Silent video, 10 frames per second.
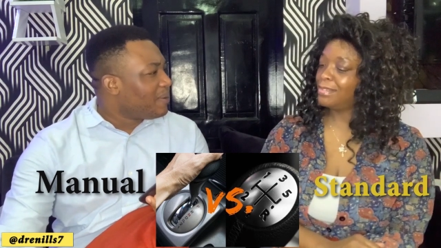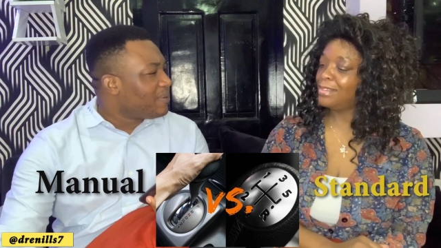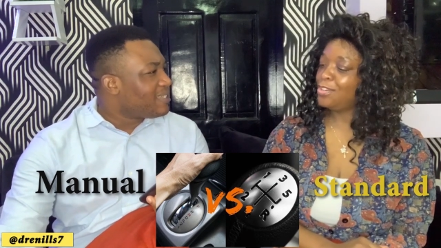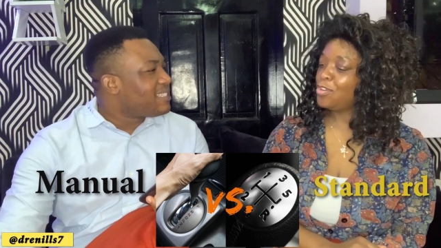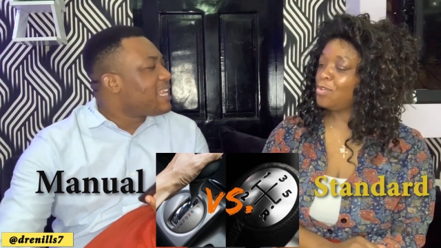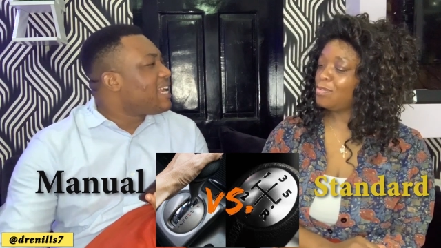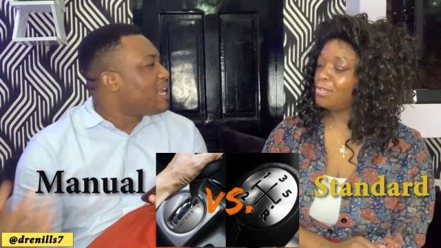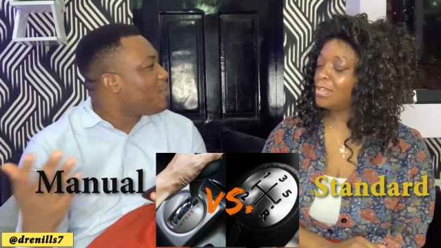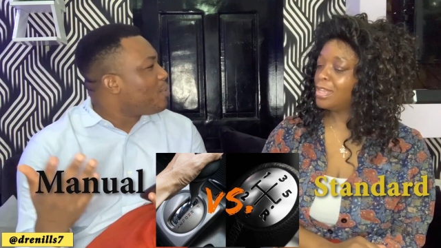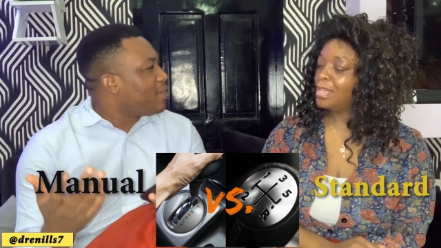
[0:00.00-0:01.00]
Speaker 1: You know?
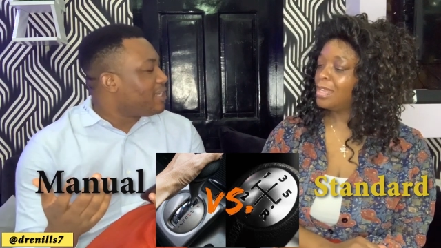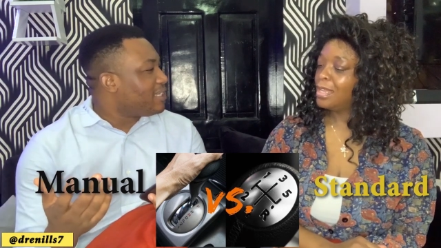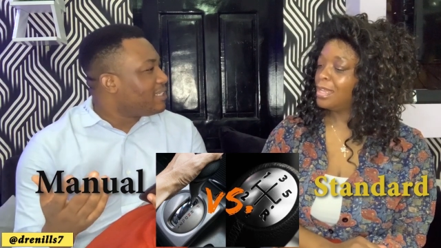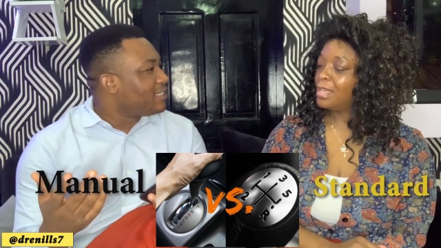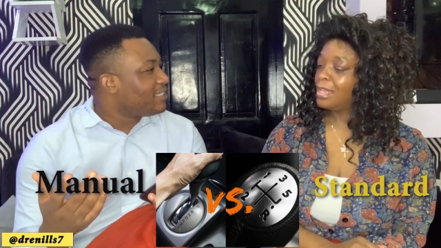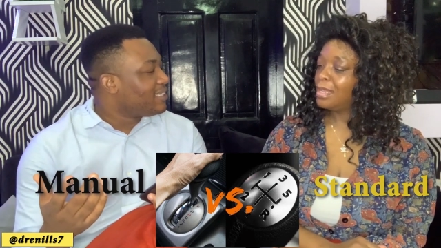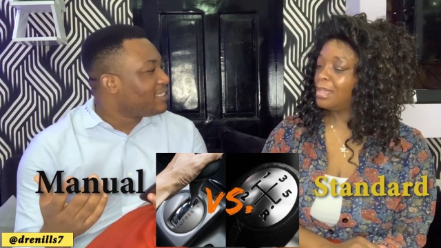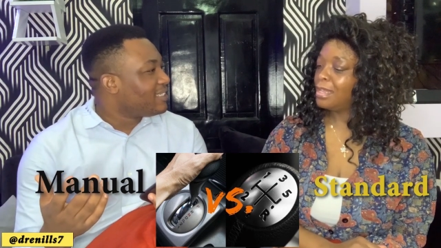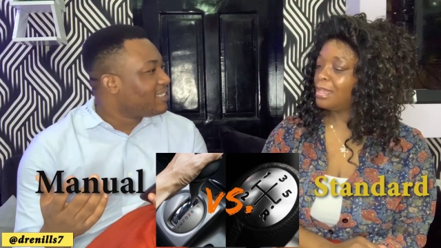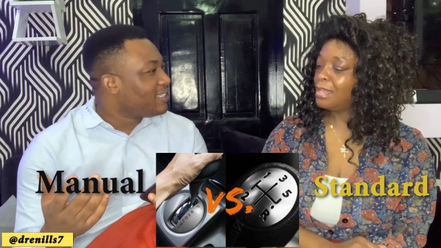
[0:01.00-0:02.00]
Standard of what?
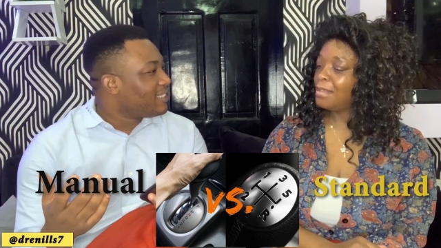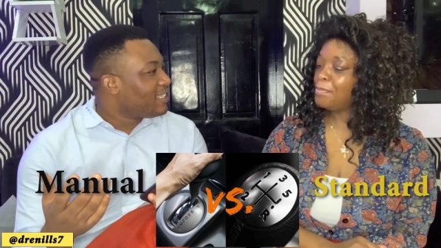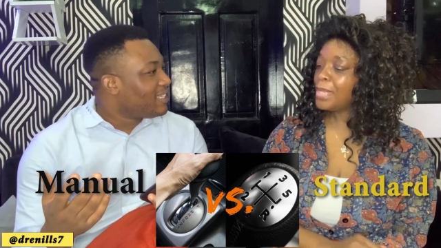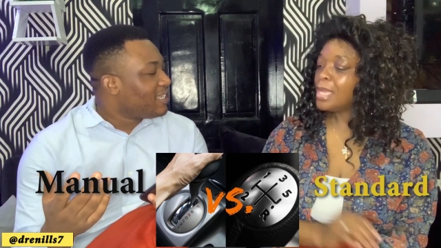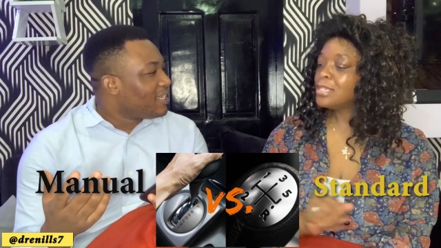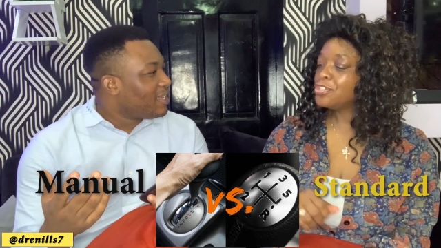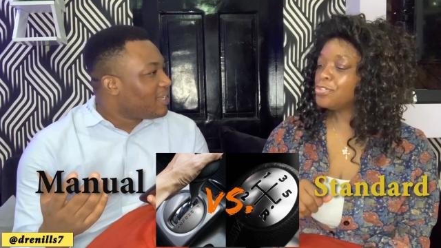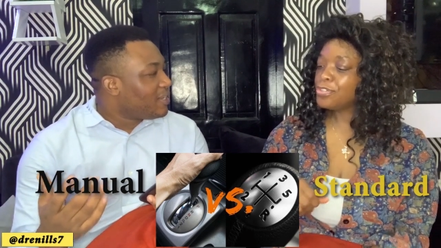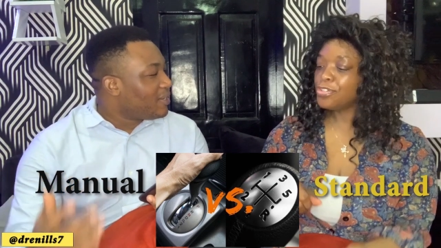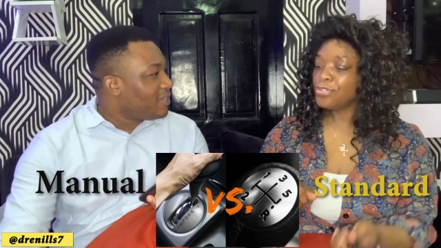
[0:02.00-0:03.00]
Speaker 2: Because
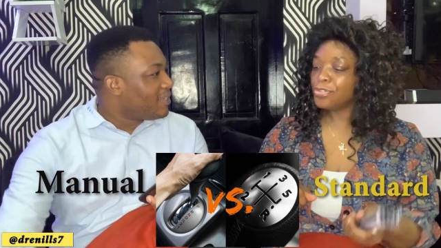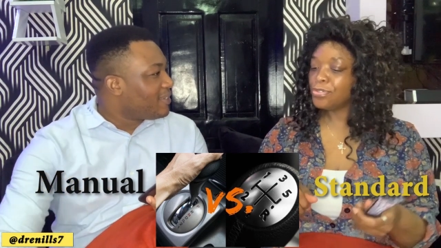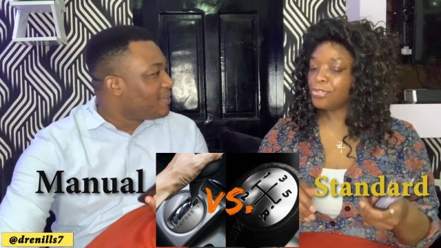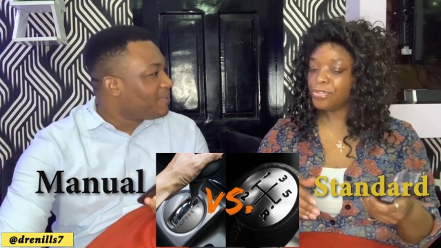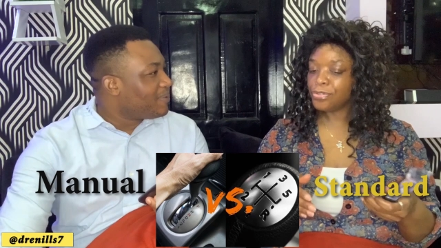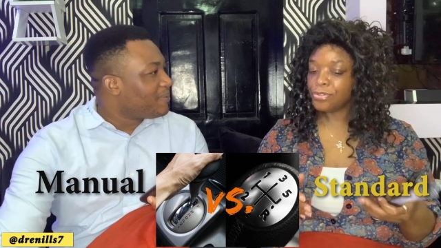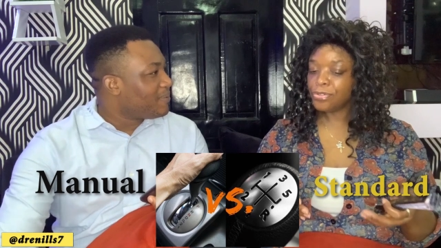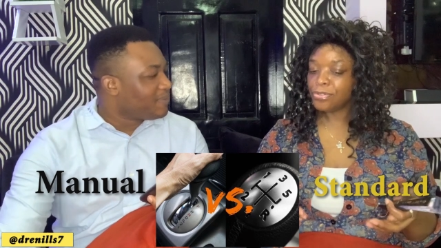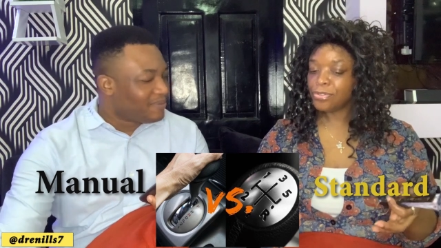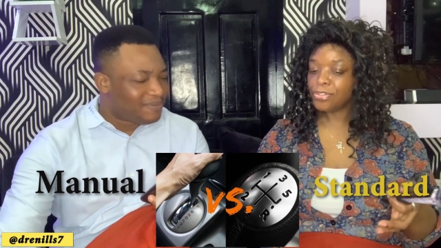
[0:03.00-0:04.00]
you're you're you're
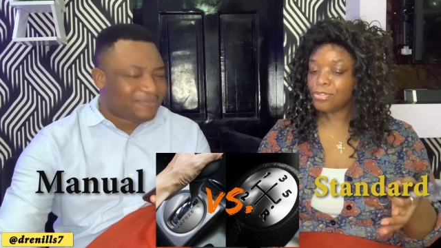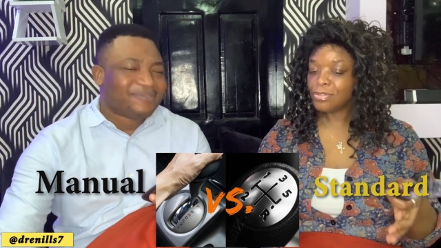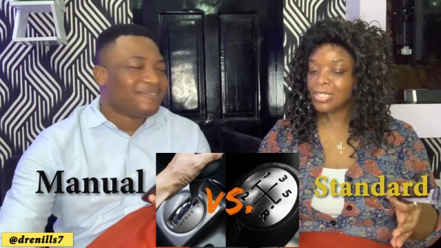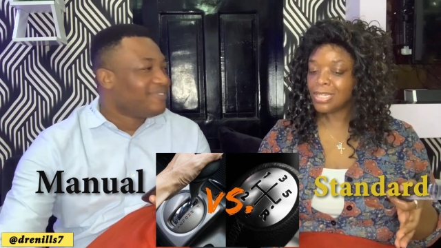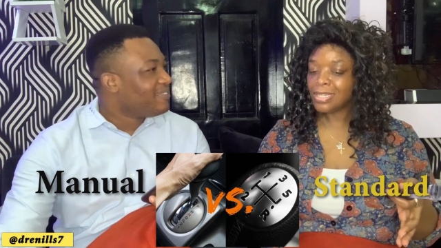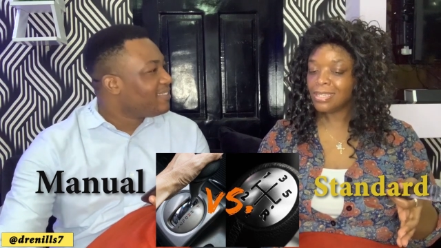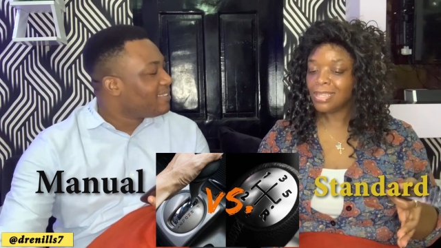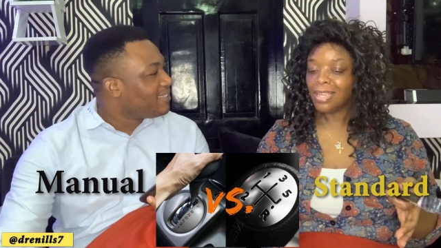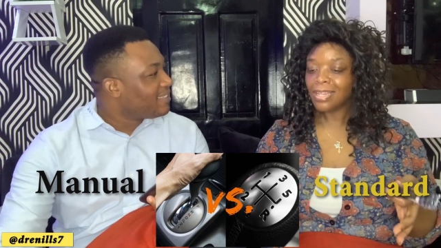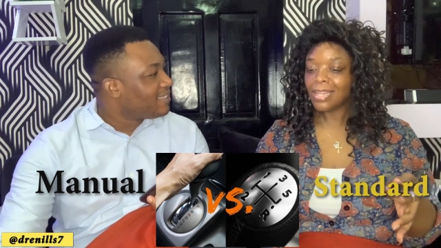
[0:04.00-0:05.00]
using
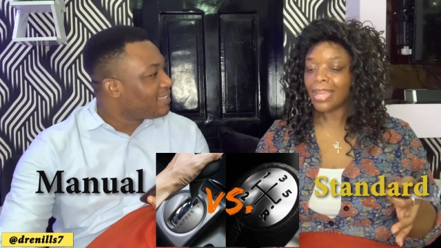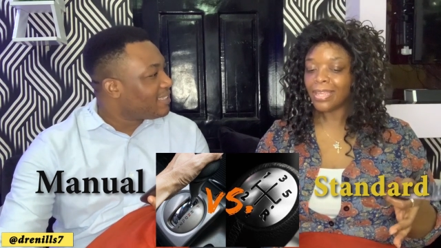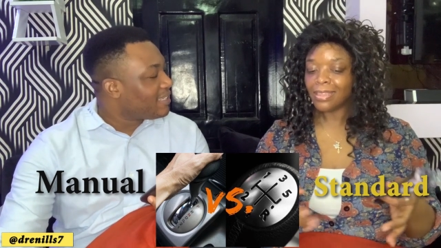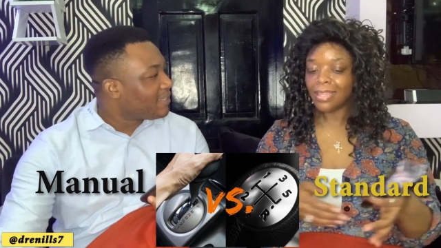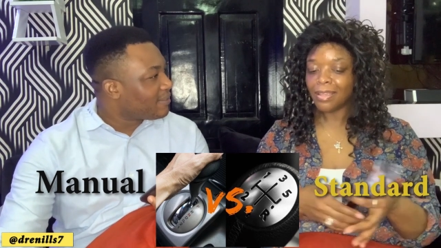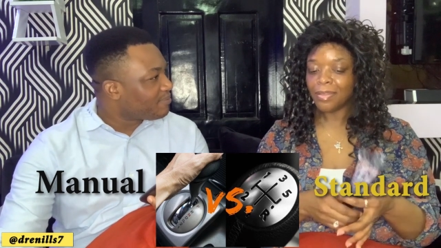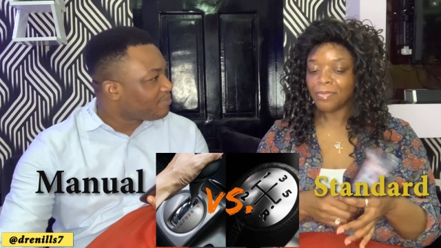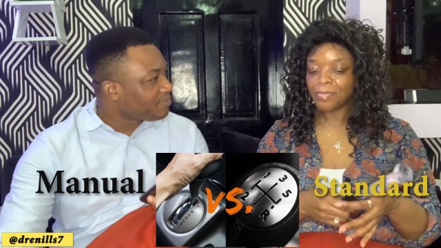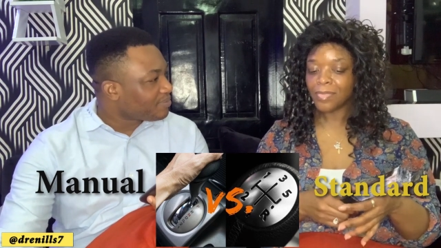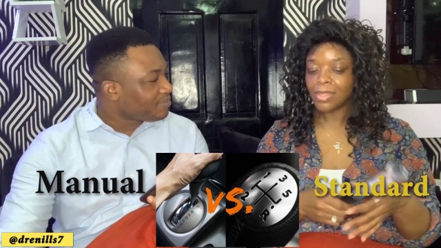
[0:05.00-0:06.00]
like the
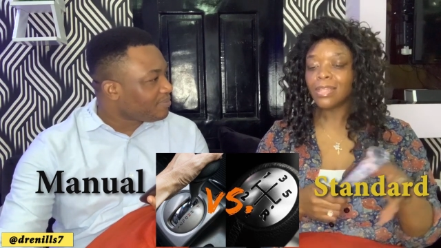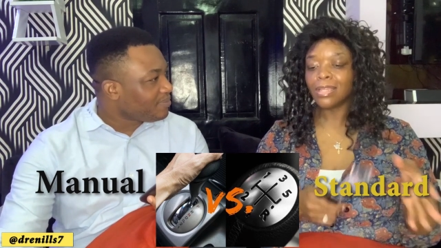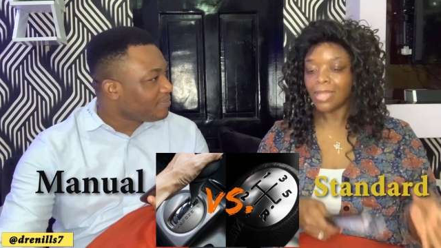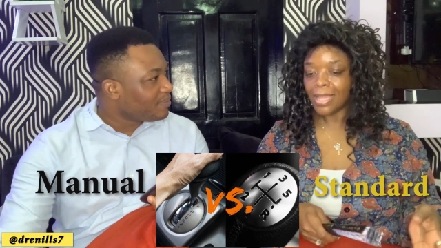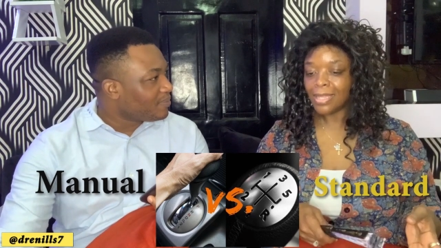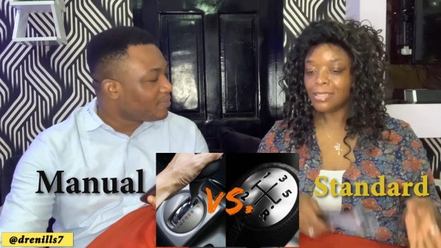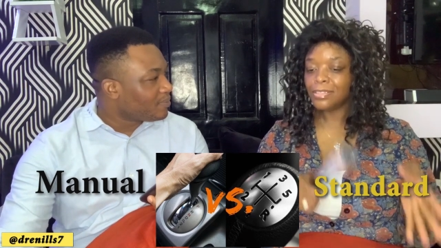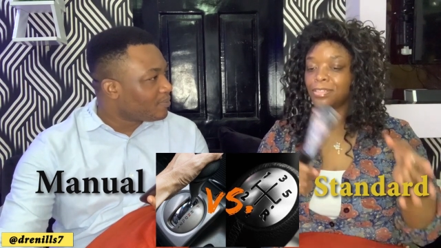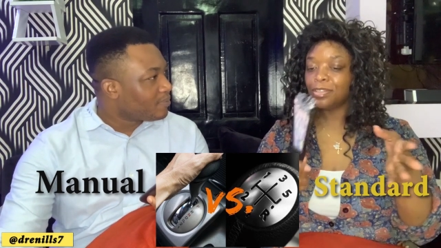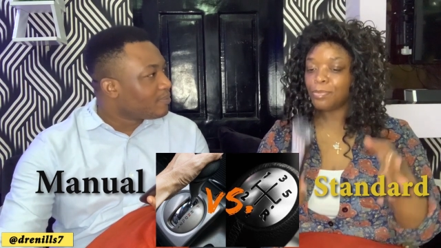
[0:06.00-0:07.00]
the clutch,
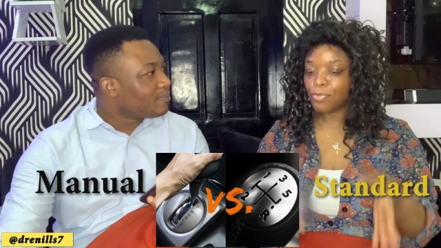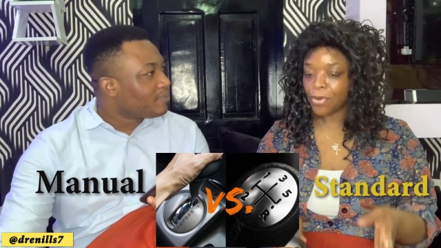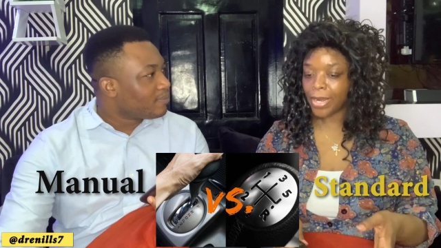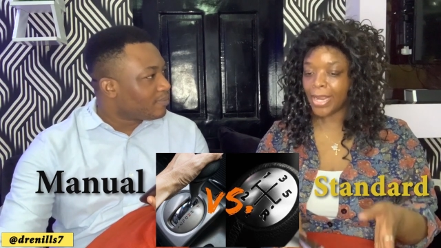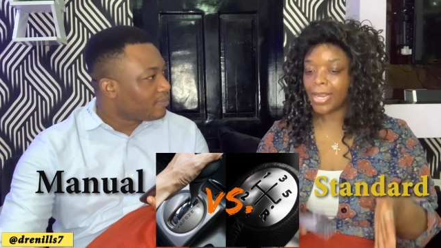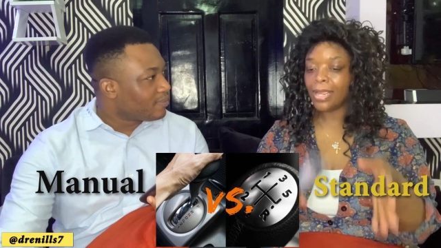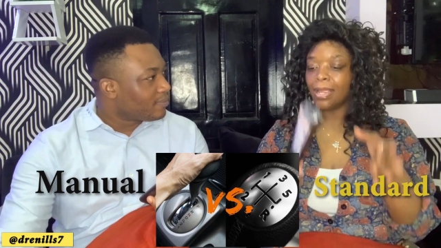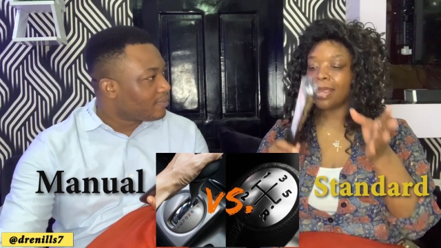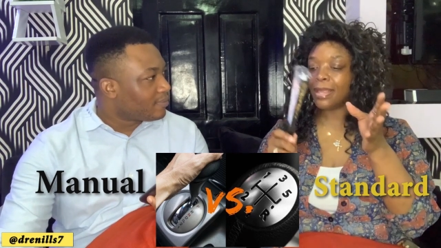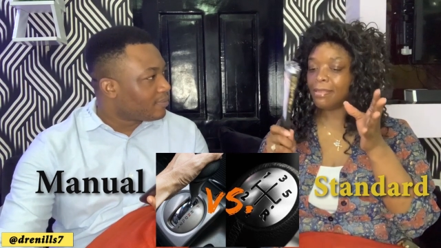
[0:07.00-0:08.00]
the brake,
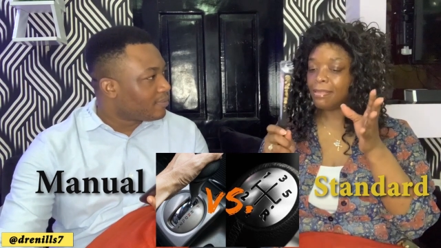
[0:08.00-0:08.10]
and